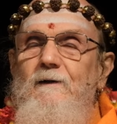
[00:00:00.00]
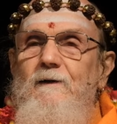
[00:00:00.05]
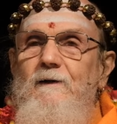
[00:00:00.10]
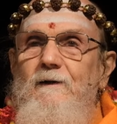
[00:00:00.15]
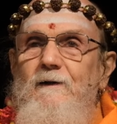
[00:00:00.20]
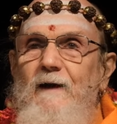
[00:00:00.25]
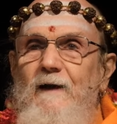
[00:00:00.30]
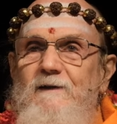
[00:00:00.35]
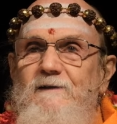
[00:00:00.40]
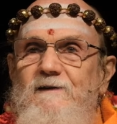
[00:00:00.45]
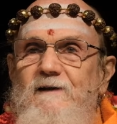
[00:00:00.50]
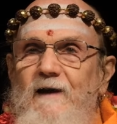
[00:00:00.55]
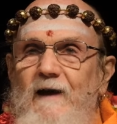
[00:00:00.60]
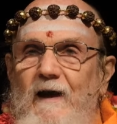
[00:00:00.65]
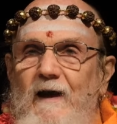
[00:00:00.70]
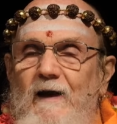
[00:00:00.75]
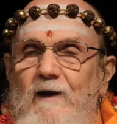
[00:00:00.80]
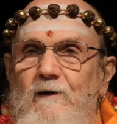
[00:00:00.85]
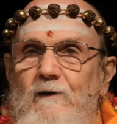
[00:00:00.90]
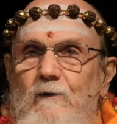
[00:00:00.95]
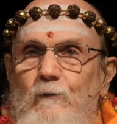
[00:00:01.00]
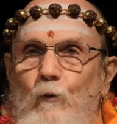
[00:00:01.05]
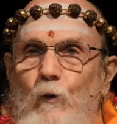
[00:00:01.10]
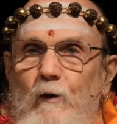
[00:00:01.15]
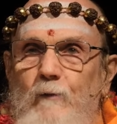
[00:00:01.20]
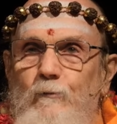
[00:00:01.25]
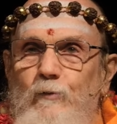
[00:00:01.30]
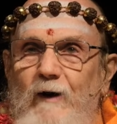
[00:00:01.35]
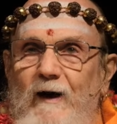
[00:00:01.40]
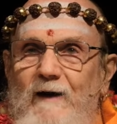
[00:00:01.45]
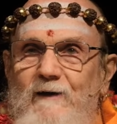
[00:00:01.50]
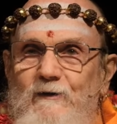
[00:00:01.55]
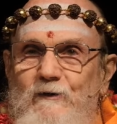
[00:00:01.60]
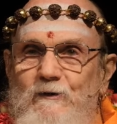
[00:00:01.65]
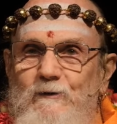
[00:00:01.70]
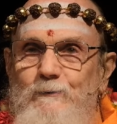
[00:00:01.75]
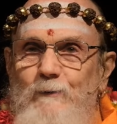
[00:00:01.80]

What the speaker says: that's the end of one practice,